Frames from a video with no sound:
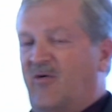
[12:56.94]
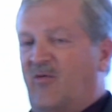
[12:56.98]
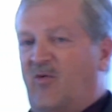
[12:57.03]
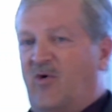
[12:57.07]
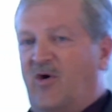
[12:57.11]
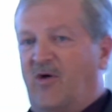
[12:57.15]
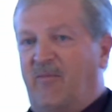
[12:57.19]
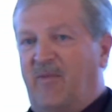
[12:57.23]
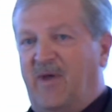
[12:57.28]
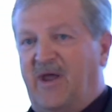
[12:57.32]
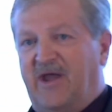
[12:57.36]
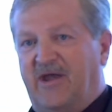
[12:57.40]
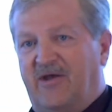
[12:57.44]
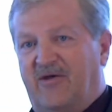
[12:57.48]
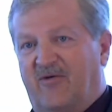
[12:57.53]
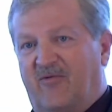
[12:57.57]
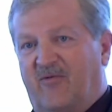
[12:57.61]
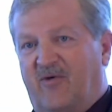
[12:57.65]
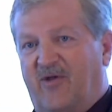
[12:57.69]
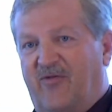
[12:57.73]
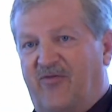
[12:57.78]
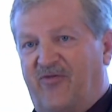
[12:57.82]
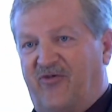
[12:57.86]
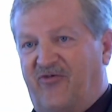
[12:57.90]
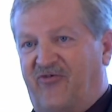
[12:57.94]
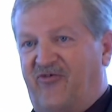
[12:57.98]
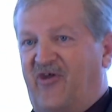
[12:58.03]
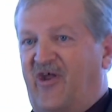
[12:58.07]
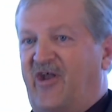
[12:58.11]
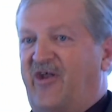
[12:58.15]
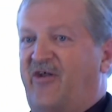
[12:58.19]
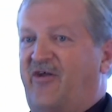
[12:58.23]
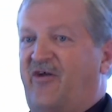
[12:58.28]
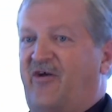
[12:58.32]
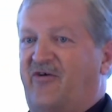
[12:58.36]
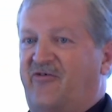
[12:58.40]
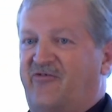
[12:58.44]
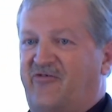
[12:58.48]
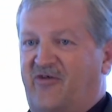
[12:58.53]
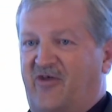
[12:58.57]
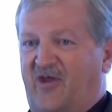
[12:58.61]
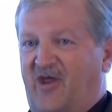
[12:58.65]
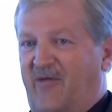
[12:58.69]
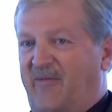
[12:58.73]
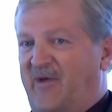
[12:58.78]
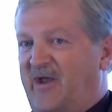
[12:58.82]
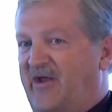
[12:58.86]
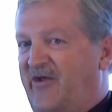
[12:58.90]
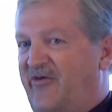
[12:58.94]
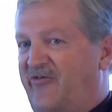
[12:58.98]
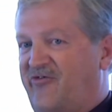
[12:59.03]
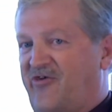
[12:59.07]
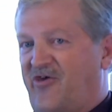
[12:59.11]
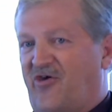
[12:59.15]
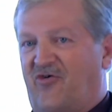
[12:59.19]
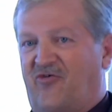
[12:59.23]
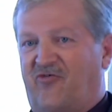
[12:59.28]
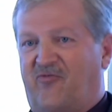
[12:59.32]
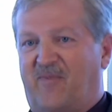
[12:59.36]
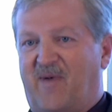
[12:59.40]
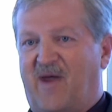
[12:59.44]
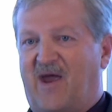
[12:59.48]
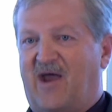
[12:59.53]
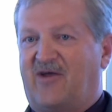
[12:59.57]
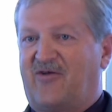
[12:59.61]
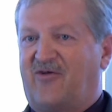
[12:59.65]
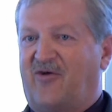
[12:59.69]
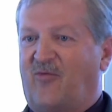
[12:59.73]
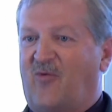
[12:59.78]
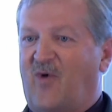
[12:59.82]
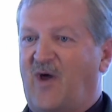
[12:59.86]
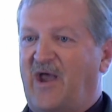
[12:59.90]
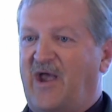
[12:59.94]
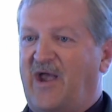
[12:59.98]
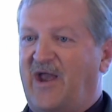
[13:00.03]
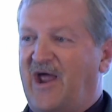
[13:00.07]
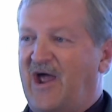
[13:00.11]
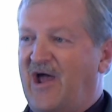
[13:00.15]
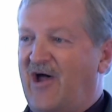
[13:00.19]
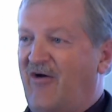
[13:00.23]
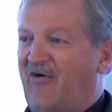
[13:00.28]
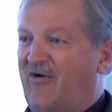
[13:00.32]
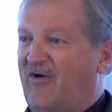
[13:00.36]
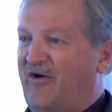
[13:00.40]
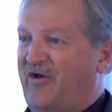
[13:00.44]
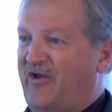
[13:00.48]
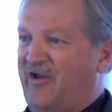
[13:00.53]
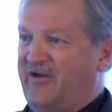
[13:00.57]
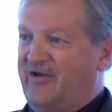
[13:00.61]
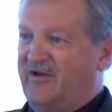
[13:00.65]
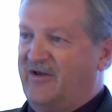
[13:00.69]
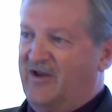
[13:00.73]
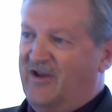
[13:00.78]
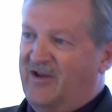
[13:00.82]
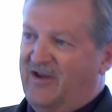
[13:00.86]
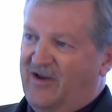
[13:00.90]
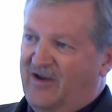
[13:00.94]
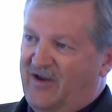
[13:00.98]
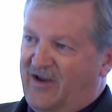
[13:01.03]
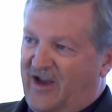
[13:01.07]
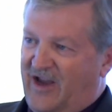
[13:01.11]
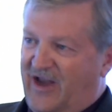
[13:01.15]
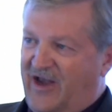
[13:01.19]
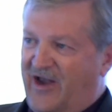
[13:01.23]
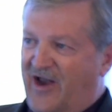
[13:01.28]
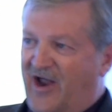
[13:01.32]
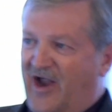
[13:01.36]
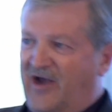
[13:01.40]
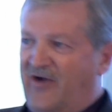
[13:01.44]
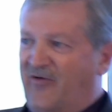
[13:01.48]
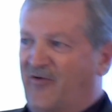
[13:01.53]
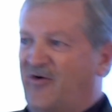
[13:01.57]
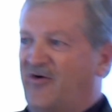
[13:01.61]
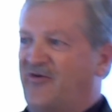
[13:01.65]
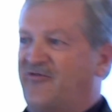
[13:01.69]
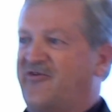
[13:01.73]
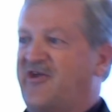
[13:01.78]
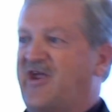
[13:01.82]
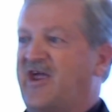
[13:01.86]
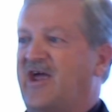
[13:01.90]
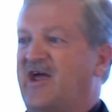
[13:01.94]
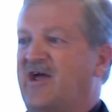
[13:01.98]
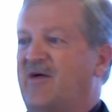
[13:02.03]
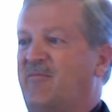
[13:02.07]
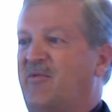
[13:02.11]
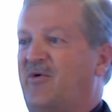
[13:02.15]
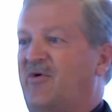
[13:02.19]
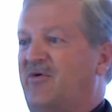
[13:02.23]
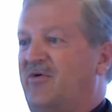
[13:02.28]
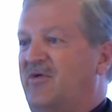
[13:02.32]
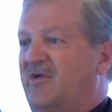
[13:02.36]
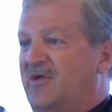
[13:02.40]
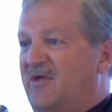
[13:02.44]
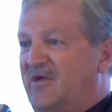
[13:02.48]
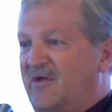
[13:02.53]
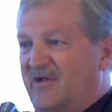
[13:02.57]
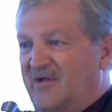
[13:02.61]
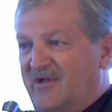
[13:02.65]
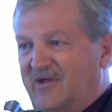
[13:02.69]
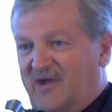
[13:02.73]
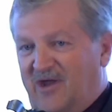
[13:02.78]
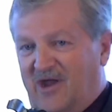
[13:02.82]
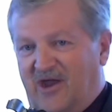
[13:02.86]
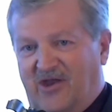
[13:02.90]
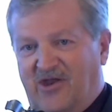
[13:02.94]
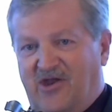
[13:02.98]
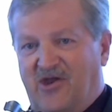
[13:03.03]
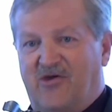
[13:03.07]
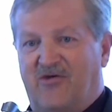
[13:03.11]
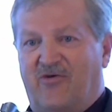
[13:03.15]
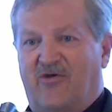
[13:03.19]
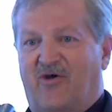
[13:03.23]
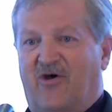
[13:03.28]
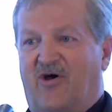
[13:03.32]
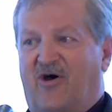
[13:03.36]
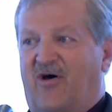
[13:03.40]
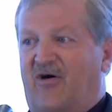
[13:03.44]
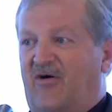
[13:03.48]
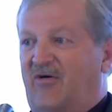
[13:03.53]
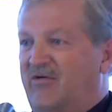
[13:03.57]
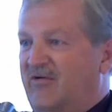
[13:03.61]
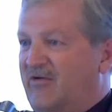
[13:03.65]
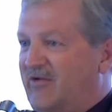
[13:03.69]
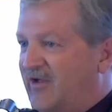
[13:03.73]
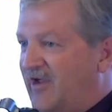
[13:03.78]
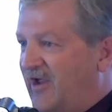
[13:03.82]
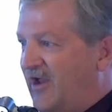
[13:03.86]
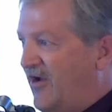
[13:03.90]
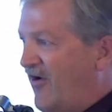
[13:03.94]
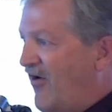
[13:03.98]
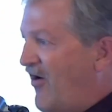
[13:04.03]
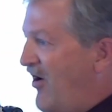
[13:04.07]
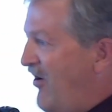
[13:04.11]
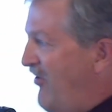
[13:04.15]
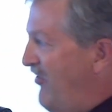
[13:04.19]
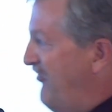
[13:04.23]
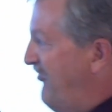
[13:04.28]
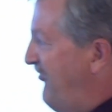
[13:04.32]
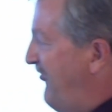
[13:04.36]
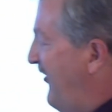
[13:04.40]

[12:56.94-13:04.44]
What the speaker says: we're meeting with the senators. I mean, this goes back to Wayne Allard and Nighthorse Campbell and Udall and all the